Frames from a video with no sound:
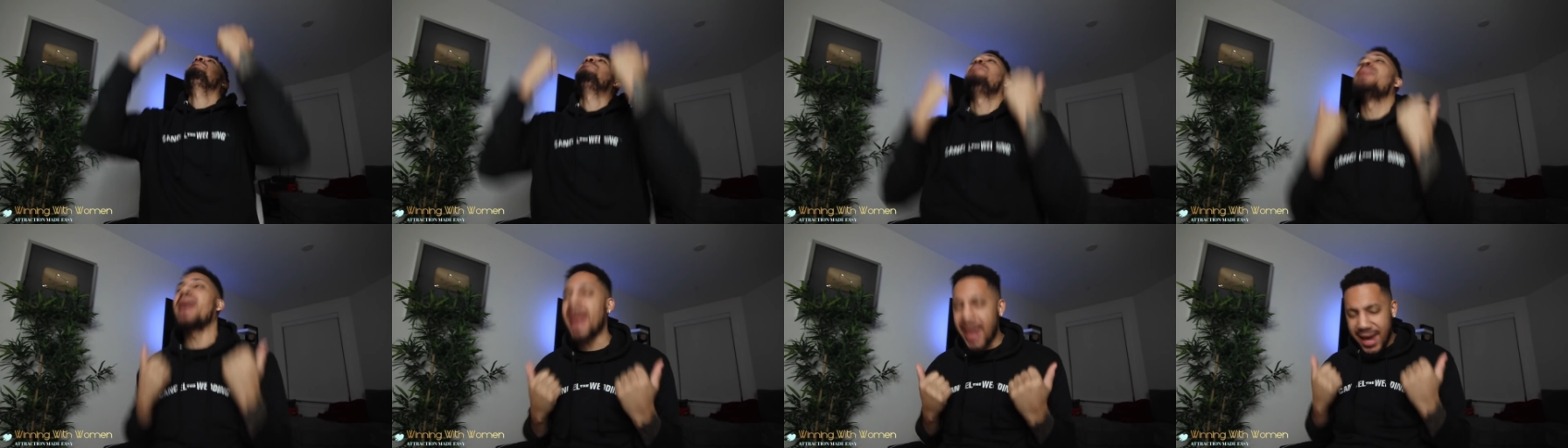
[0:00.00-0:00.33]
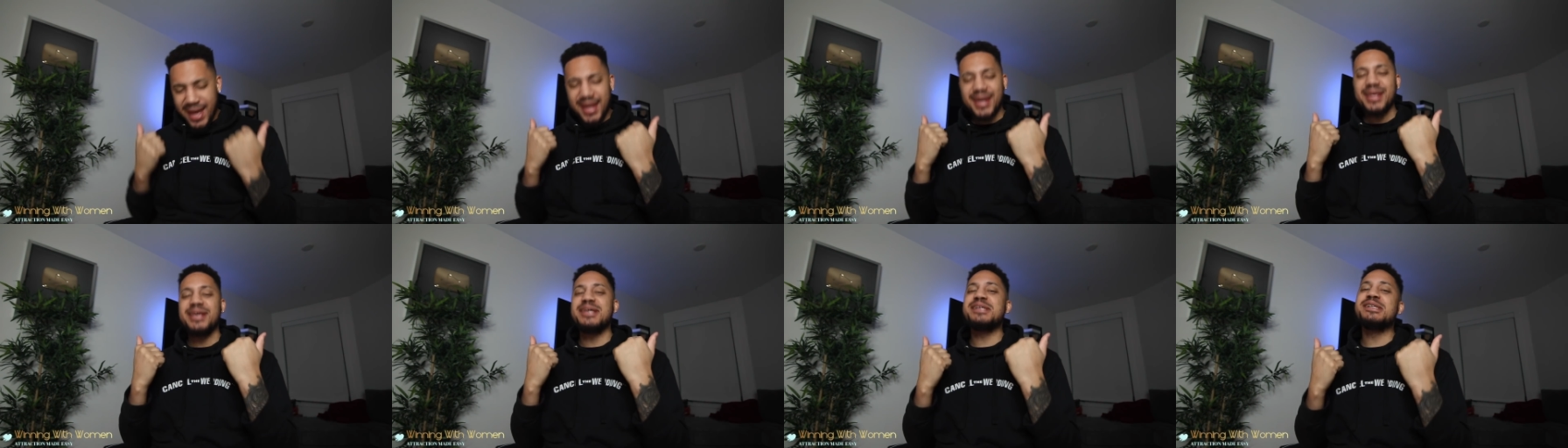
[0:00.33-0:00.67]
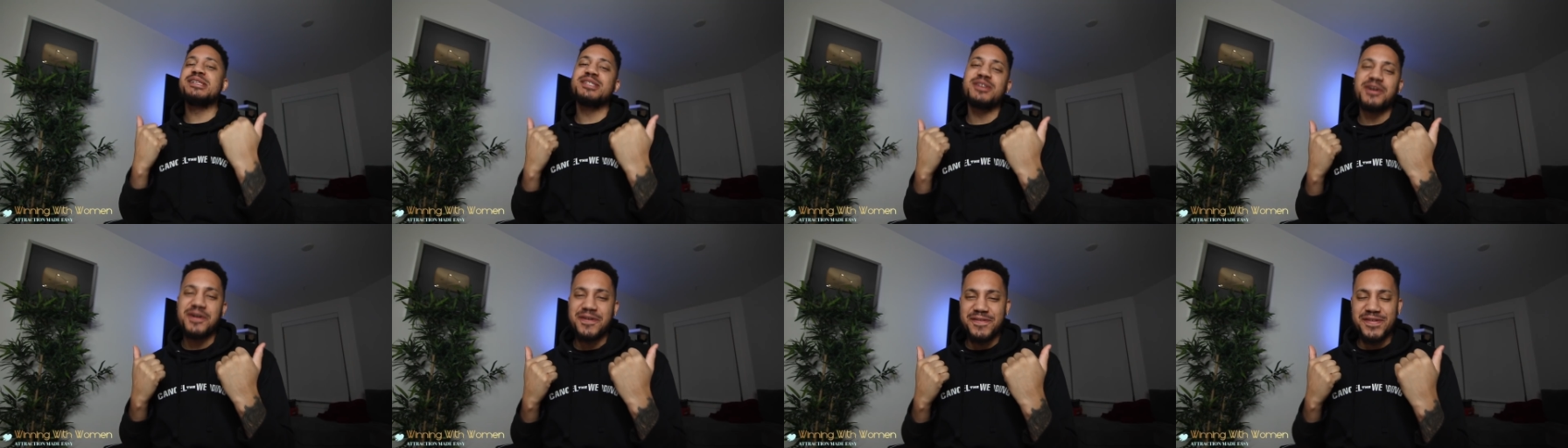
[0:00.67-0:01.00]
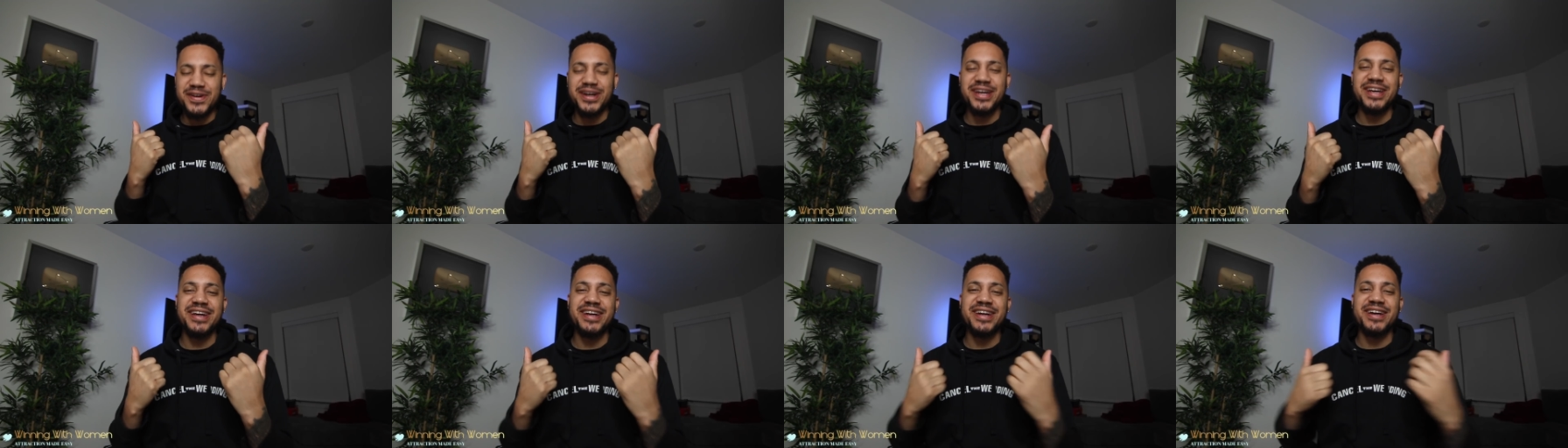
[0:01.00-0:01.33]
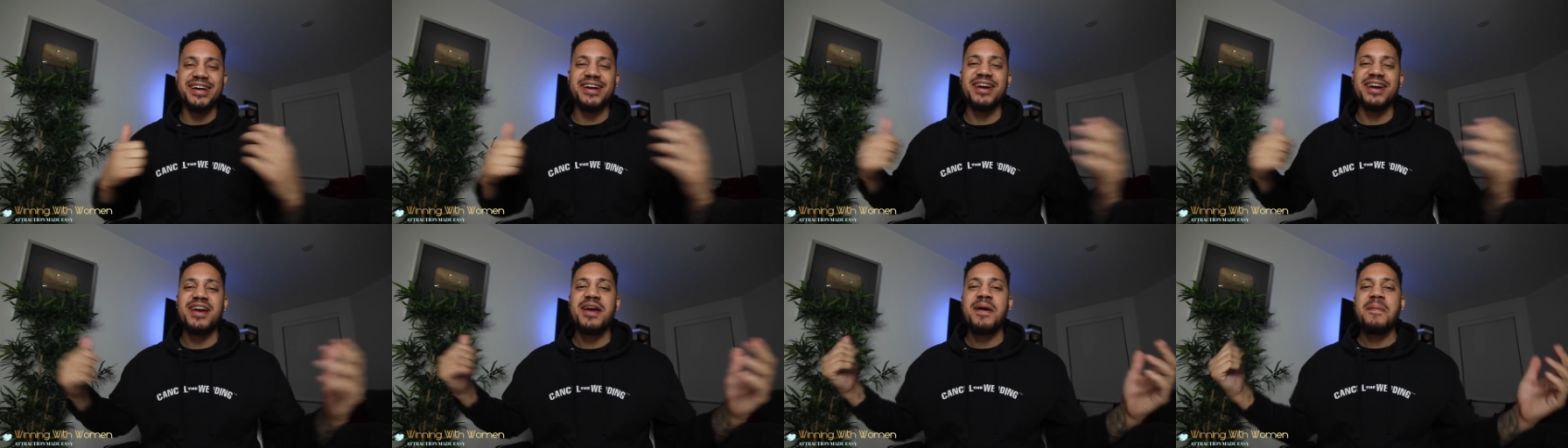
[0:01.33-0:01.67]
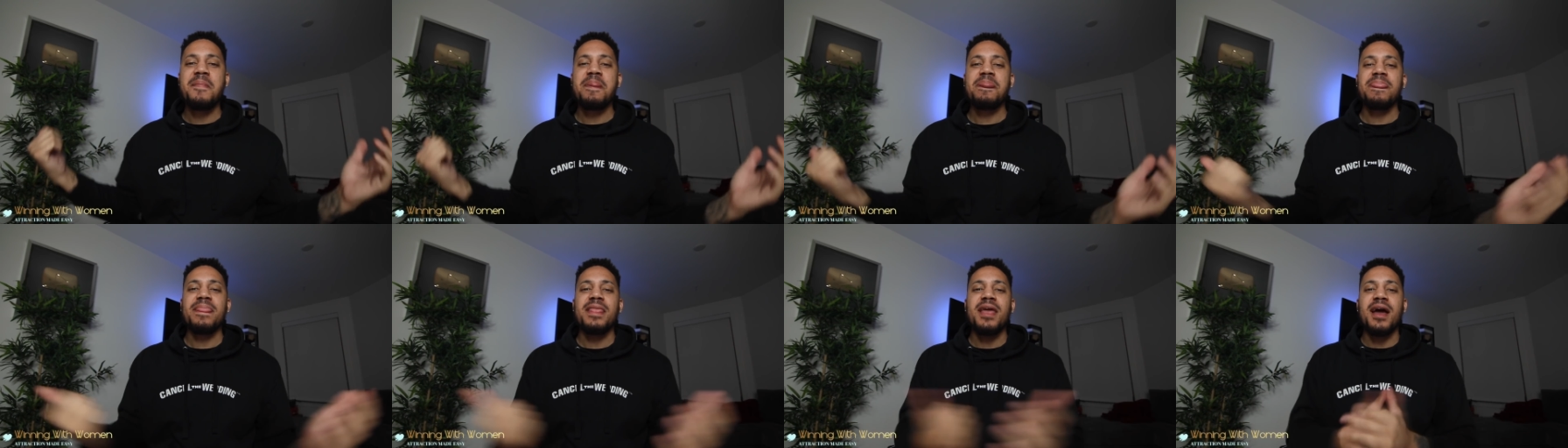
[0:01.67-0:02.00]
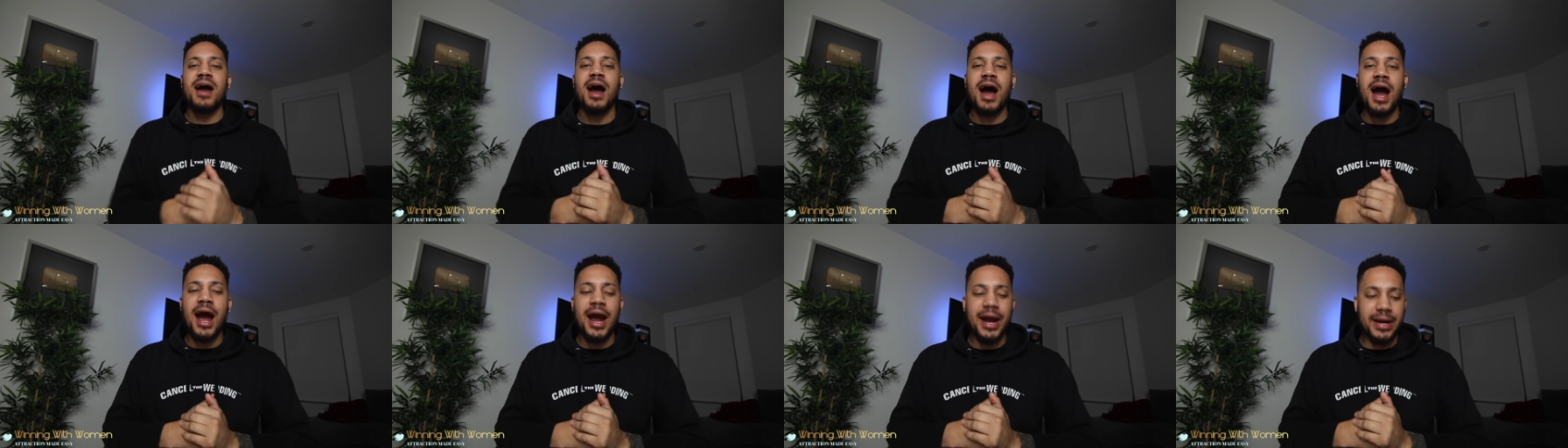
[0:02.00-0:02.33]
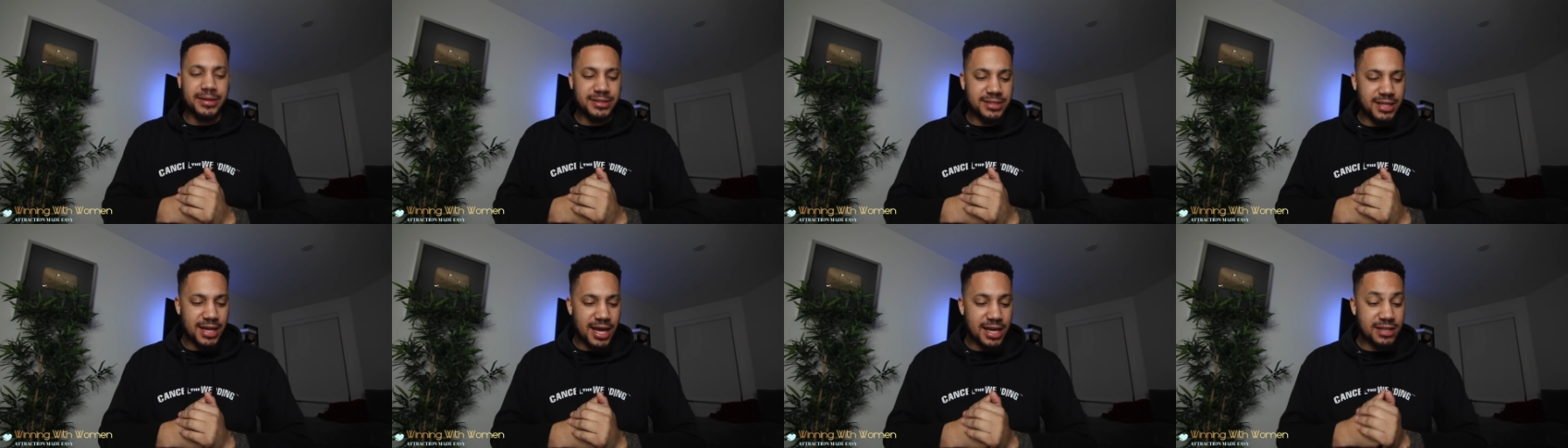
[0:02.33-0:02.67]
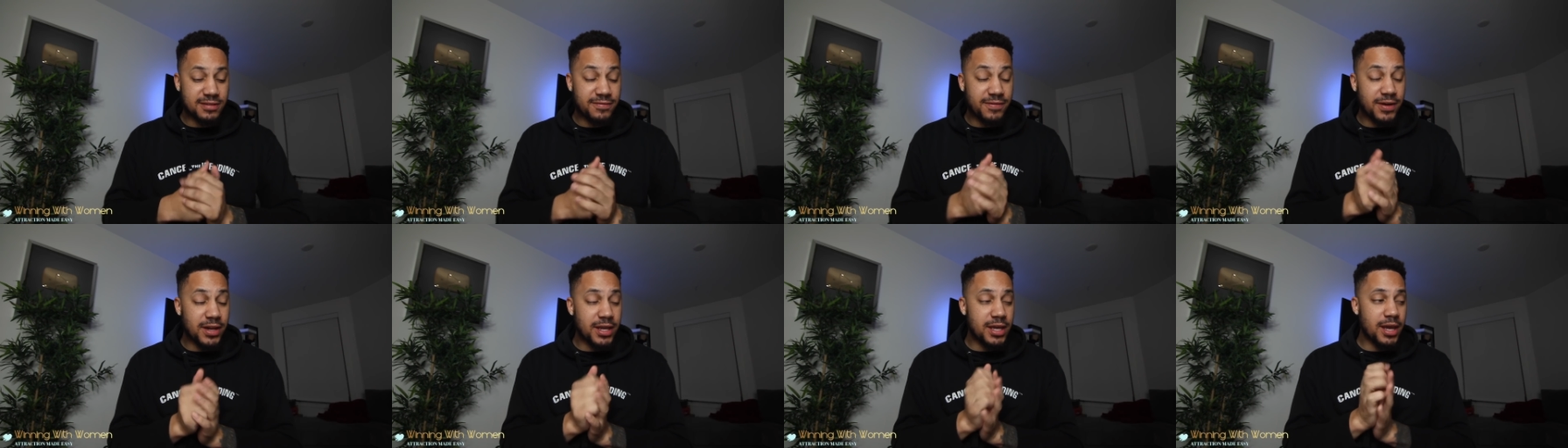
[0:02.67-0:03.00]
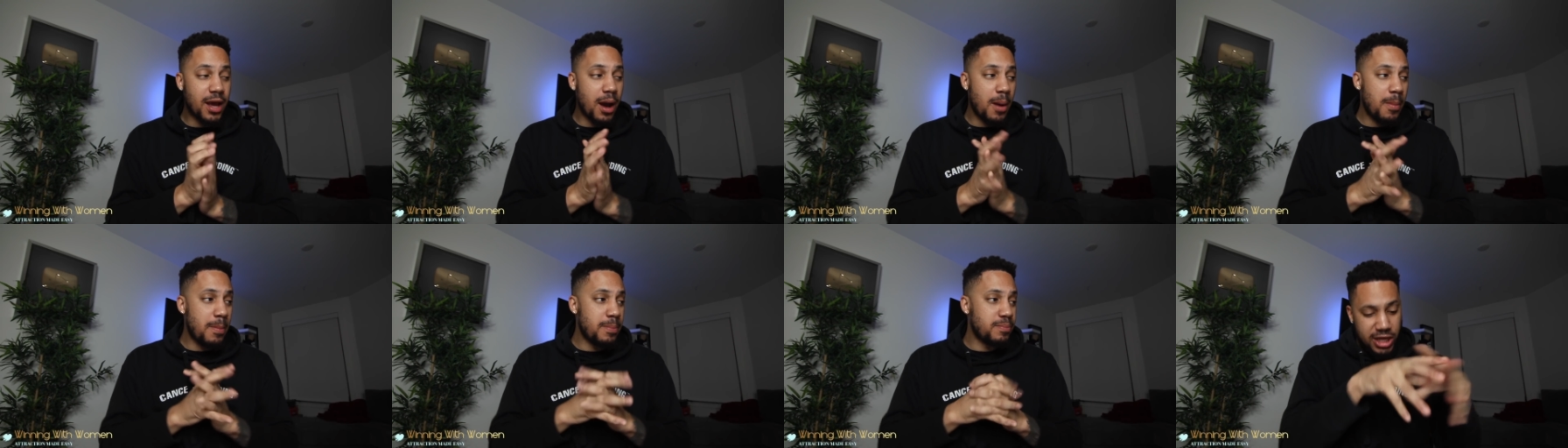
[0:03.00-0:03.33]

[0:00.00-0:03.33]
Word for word: baddies over here. All right, today's video.